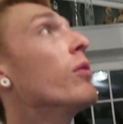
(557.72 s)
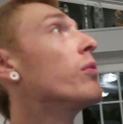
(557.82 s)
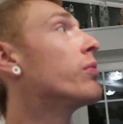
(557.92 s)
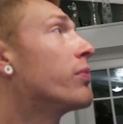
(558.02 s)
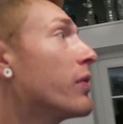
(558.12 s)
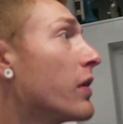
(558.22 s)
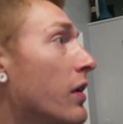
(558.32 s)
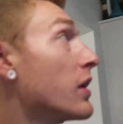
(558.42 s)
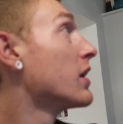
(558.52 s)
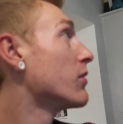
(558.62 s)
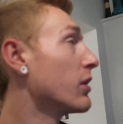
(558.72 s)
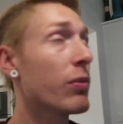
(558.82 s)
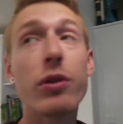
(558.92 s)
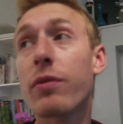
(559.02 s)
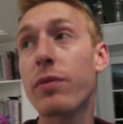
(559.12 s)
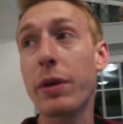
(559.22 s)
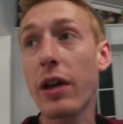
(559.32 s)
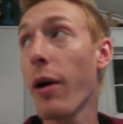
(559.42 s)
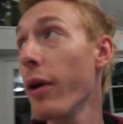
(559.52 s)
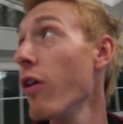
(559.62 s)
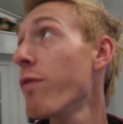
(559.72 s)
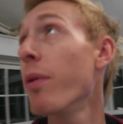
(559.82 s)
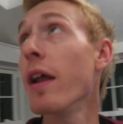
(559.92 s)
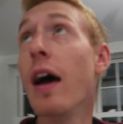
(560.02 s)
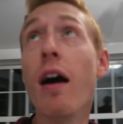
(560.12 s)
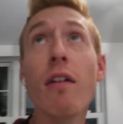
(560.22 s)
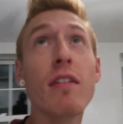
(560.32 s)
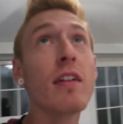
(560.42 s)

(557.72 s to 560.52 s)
got to be on somewhere. Well, it would oh, be going off by very, now.